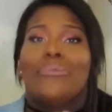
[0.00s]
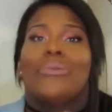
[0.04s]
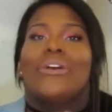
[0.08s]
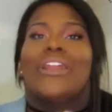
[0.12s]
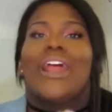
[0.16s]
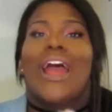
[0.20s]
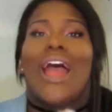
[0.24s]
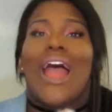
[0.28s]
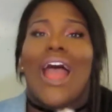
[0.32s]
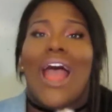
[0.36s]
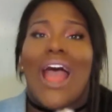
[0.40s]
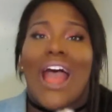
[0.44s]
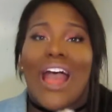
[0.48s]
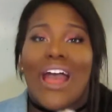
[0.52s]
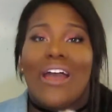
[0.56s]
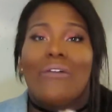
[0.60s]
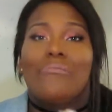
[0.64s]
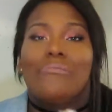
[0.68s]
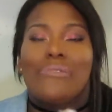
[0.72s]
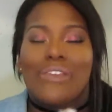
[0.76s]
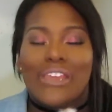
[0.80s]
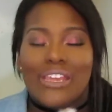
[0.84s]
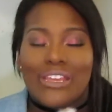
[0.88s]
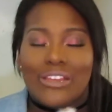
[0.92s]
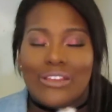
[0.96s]
but
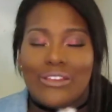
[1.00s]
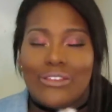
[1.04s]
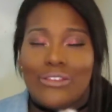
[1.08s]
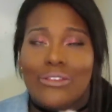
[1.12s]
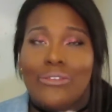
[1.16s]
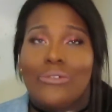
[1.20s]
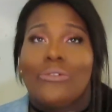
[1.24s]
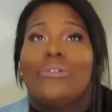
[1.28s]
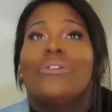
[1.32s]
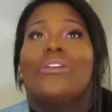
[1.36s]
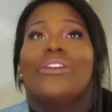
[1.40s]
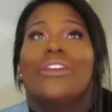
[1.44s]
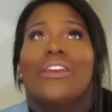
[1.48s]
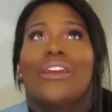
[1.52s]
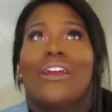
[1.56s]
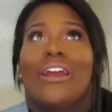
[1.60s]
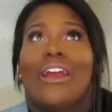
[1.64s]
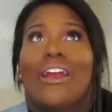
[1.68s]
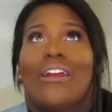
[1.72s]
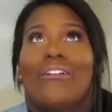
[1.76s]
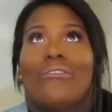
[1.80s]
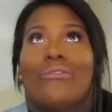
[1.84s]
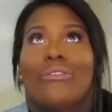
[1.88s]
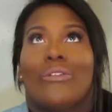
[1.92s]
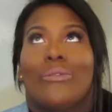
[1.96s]
Happy New Year,
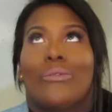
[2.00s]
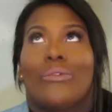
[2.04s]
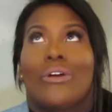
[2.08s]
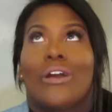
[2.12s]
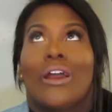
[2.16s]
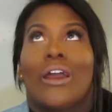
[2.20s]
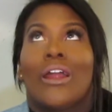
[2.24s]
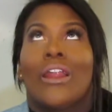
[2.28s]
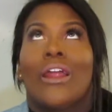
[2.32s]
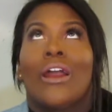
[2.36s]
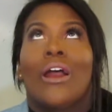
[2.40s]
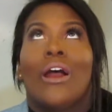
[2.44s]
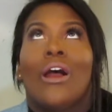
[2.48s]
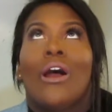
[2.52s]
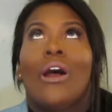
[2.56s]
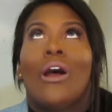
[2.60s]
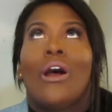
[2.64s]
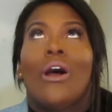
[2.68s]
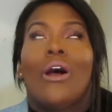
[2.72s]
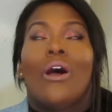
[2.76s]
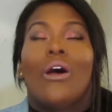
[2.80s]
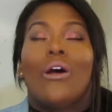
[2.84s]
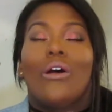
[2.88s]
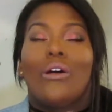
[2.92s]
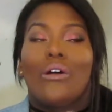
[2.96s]
everyone.
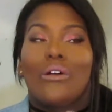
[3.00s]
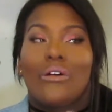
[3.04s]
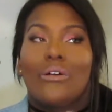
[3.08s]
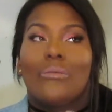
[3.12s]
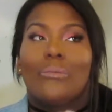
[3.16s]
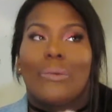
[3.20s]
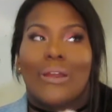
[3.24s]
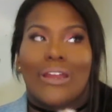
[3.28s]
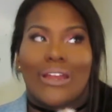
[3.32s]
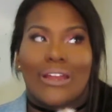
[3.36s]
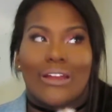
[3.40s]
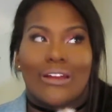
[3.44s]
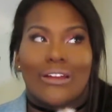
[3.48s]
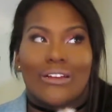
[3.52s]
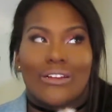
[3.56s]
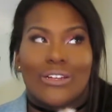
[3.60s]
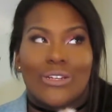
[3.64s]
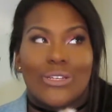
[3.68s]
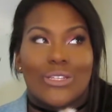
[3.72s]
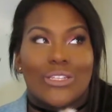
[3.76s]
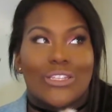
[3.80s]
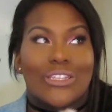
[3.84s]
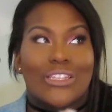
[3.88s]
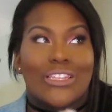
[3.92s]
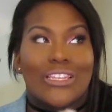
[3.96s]
Oh my
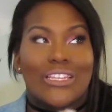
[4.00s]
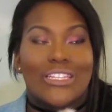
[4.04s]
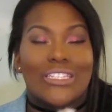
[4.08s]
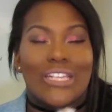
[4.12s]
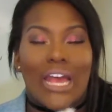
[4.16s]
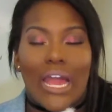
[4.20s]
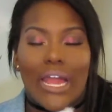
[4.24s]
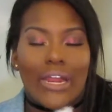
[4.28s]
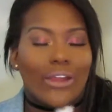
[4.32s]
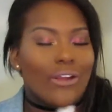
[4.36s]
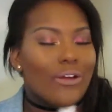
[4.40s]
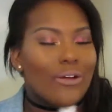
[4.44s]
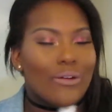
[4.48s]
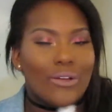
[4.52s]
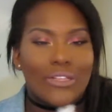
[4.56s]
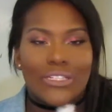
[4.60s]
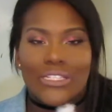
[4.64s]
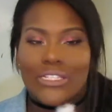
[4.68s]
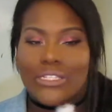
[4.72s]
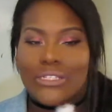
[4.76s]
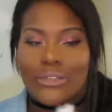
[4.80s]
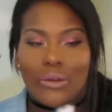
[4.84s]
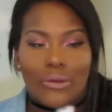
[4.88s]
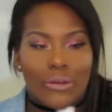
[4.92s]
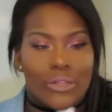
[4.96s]
gosh. I know it's
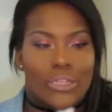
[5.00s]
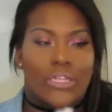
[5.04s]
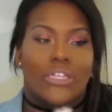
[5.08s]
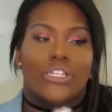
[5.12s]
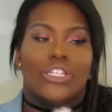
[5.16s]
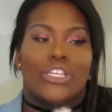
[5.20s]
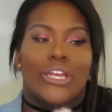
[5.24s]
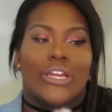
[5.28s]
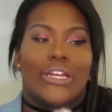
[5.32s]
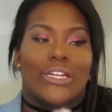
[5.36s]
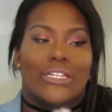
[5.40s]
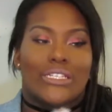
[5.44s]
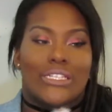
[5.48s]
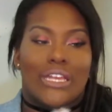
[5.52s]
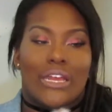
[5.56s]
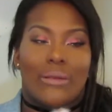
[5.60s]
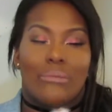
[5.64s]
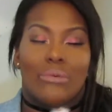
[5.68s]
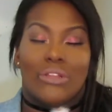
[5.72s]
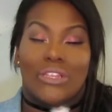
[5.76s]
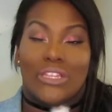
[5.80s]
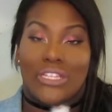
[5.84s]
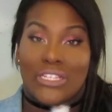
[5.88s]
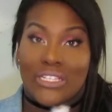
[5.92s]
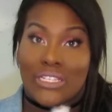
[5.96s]
so cliche to say,
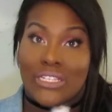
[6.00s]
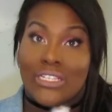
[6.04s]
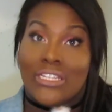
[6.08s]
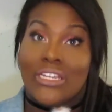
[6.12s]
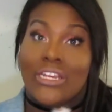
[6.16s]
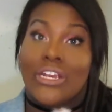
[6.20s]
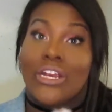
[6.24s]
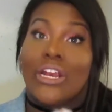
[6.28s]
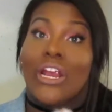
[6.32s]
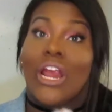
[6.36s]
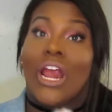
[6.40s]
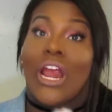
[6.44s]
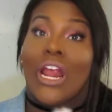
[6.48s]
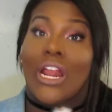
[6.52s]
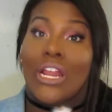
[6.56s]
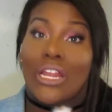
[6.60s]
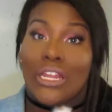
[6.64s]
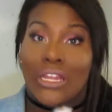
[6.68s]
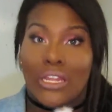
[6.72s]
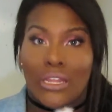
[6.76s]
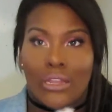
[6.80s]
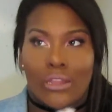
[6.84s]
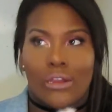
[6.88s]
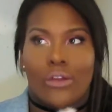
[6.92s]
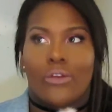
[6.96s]
but this year
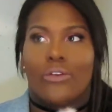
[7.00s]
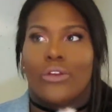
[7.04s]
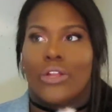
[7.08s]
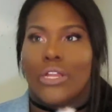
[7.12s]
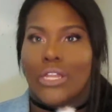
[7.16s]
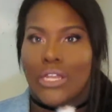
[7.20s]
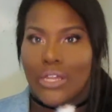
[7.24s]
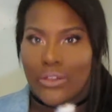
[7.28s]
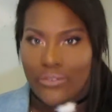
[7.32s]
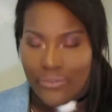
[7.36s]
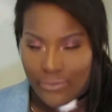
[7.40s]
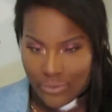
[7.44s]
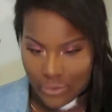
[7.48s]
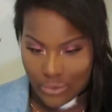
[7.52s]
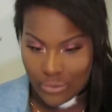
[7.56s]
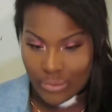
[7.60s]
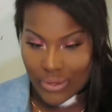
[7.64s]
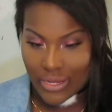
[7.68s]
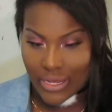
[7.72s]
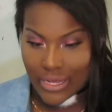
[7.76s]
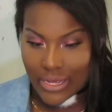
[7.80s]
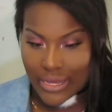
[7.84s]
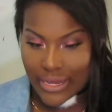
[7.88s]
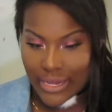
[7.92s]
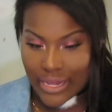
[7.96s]
literally flew
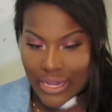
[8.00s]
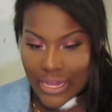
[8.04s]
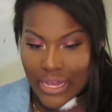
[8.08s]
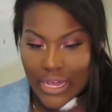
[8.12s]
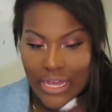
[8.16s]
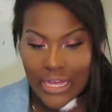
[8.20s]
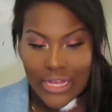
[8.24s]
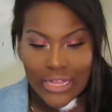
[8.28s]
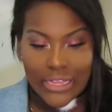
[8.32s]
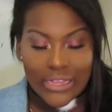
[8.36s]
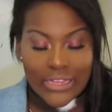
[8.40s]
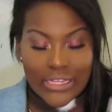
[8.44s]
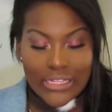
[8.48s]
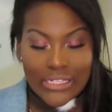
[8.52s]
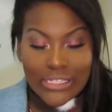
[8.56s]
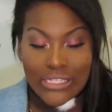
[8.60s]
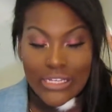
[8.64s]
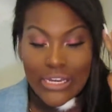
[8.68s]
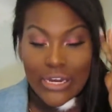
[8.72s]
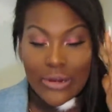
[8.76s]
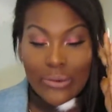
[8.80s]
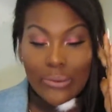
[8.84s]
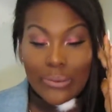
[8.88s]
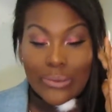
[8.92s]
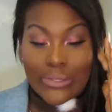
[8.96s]
by. This
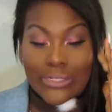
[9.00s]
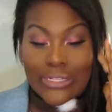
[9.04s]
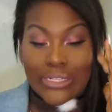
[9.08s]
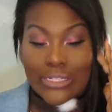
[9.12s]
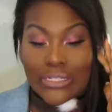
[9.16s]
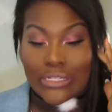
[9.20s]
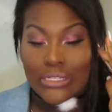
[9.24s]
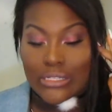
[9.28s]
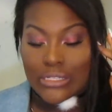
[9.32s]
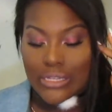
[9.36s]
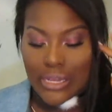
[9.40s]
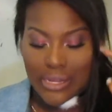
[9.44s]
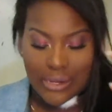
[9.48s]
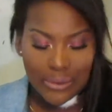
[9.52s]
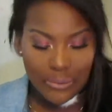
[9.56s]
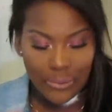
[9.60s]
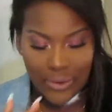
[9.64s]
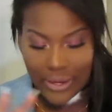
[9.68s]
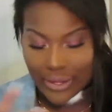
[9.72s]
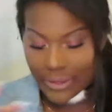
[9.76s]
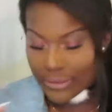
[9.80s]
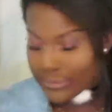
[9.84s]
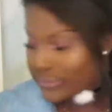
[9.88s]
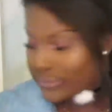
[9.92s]
year was insane. Wait.